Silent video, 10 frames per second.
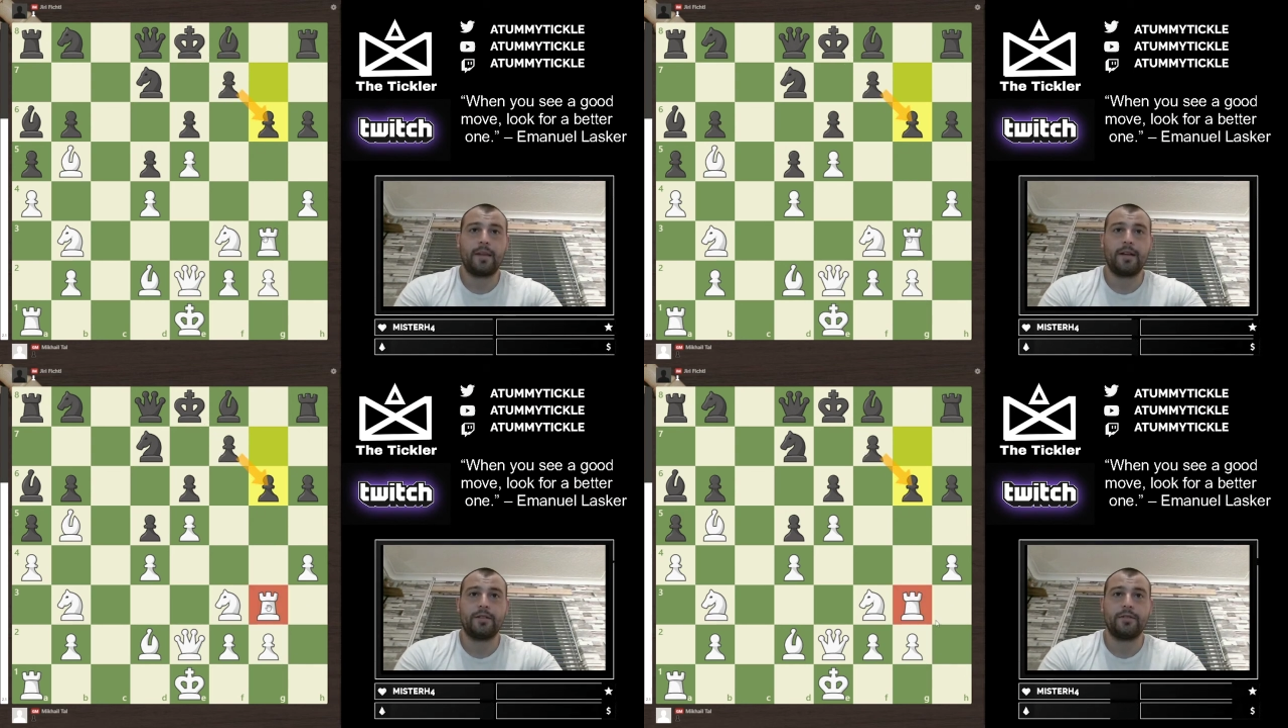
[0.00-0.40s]

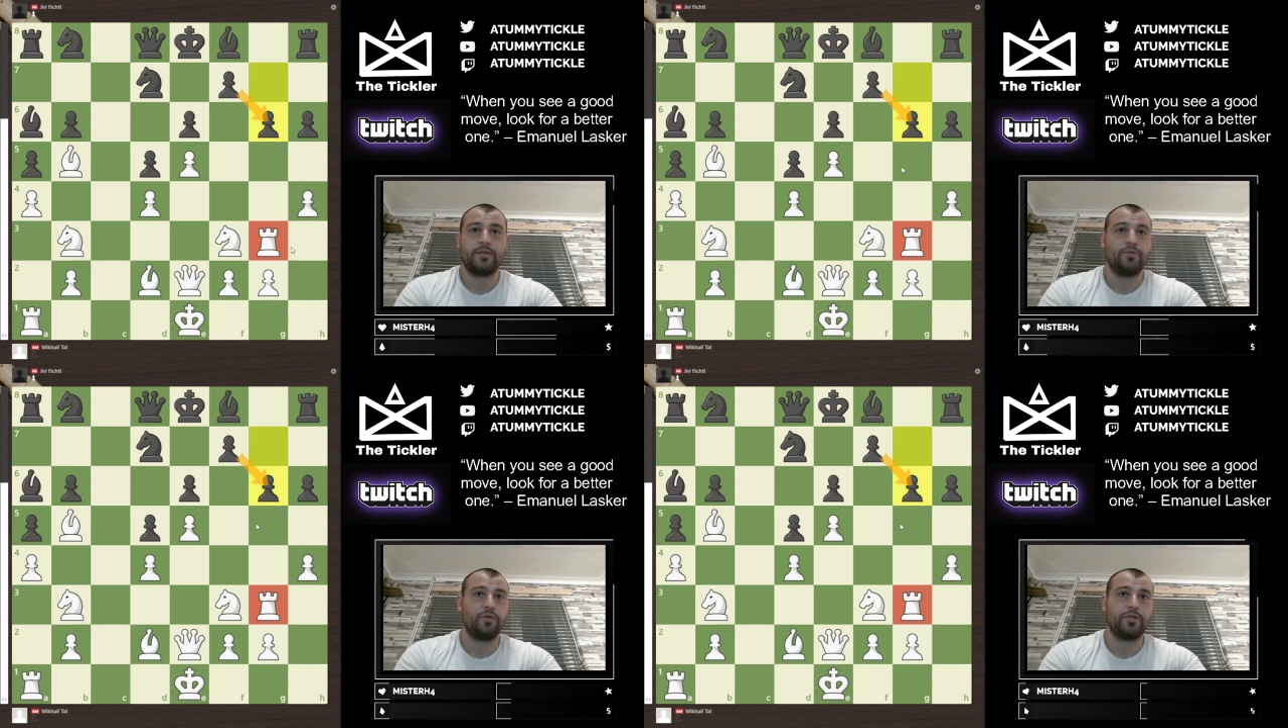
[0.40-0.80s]
so this
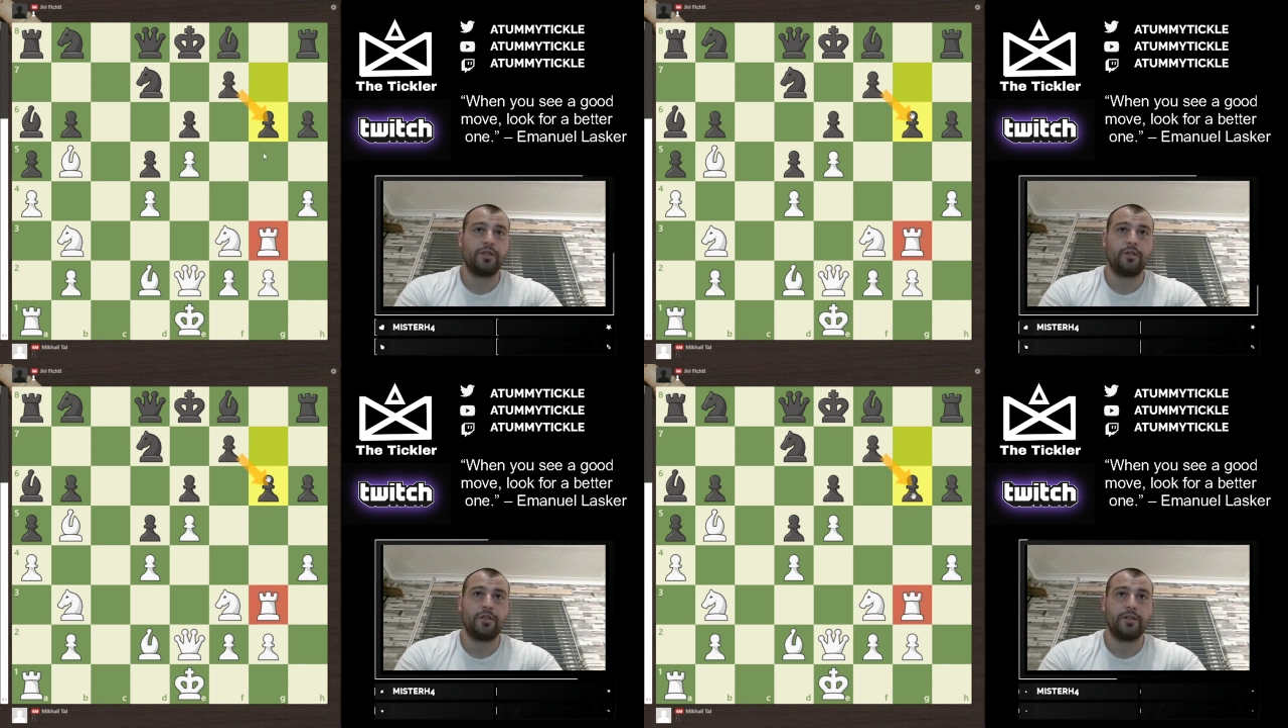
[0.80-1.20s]
rook's not
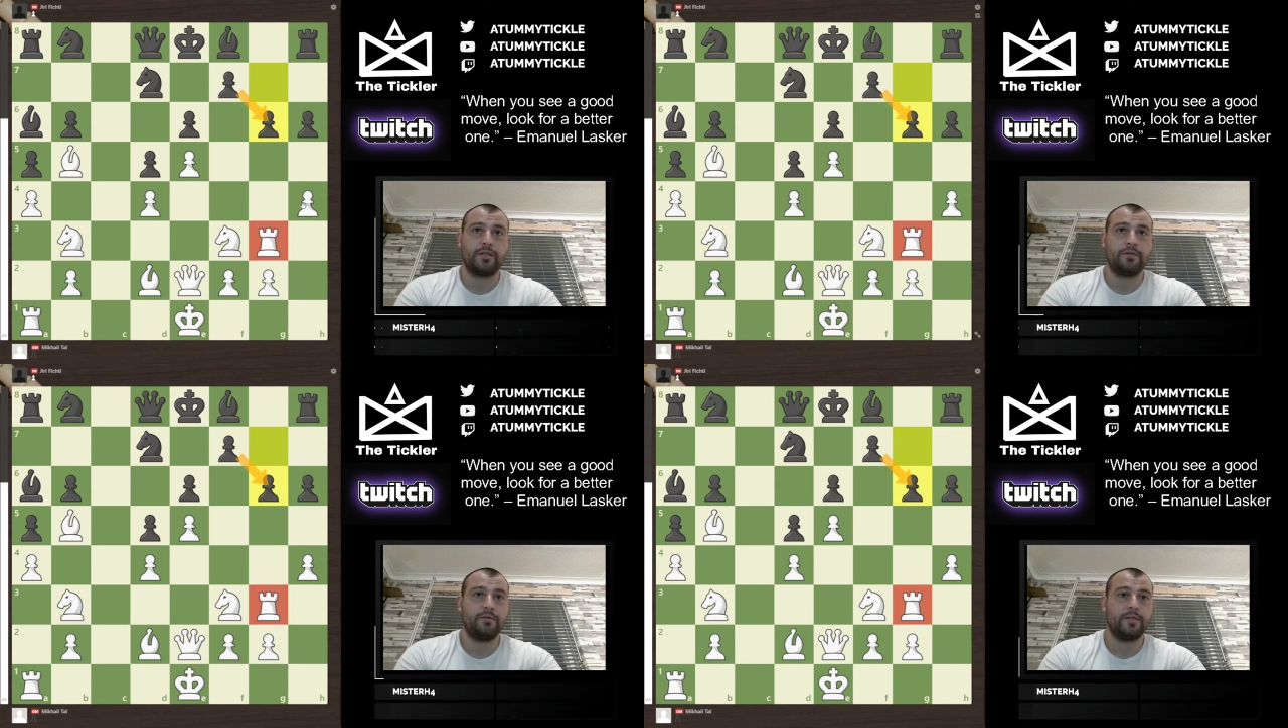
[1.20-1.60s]
going to
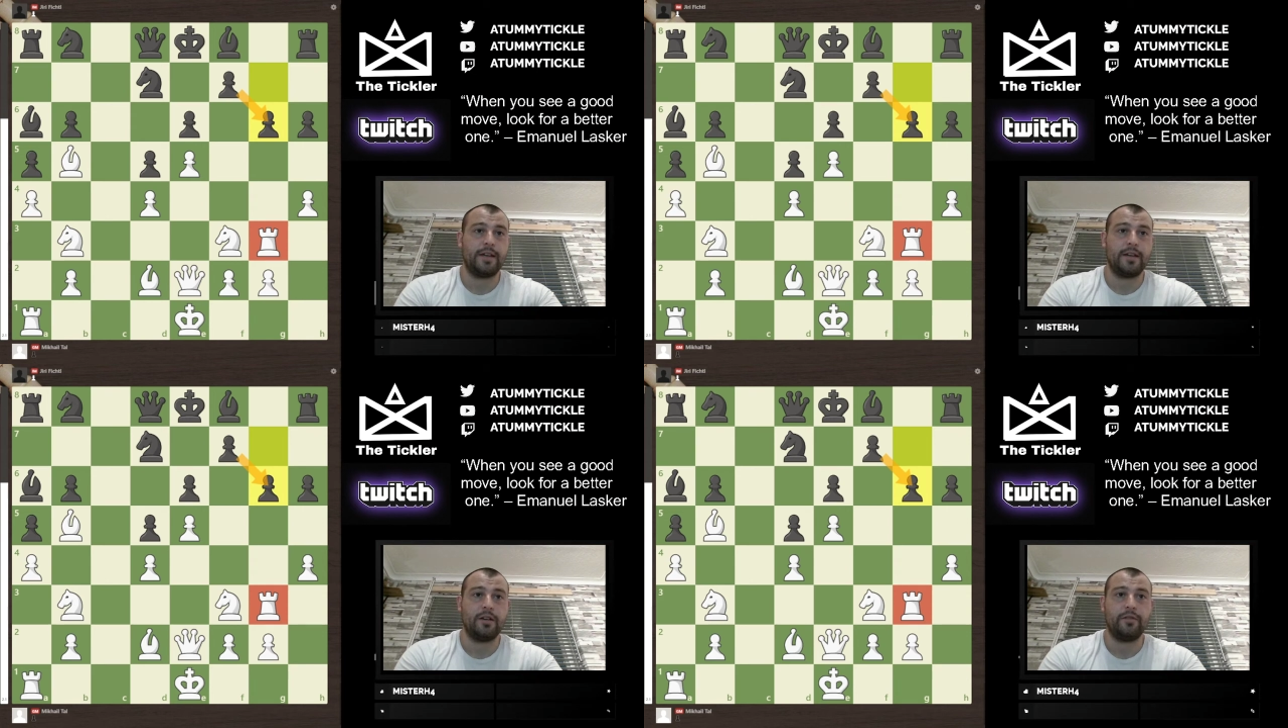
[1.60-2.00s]

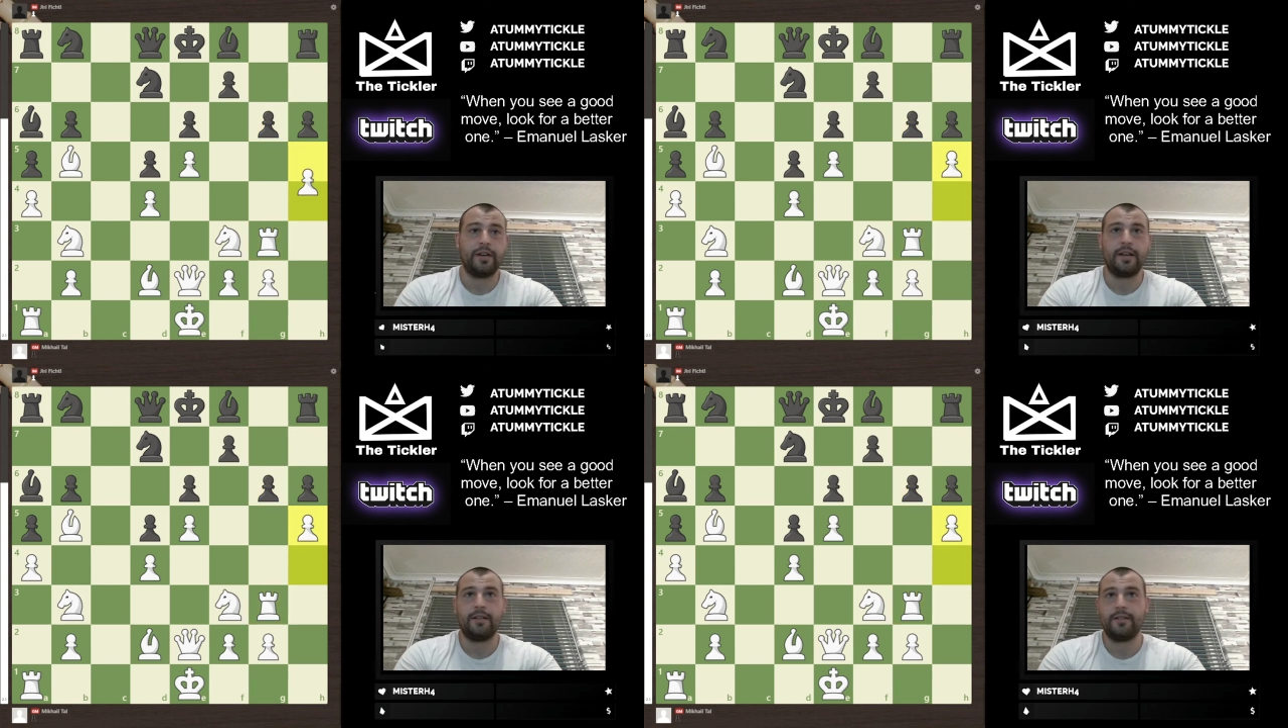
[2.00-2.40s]
take over
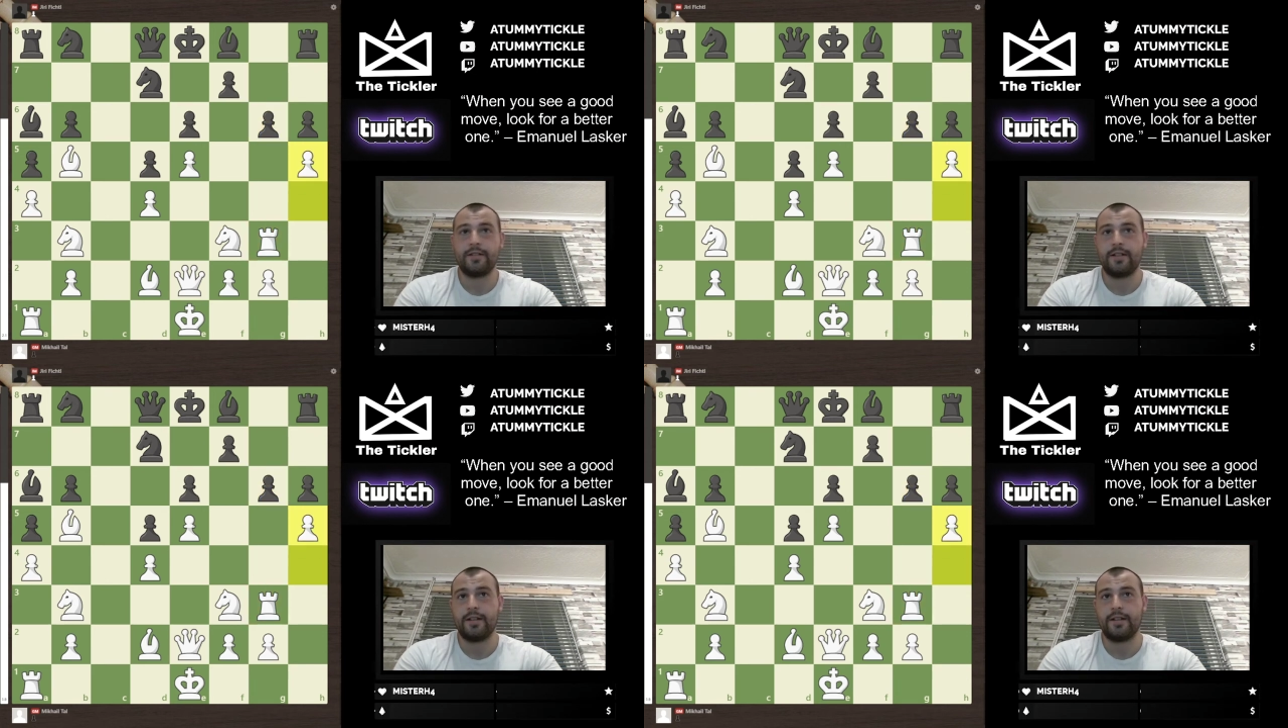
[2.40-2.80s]
here instantly.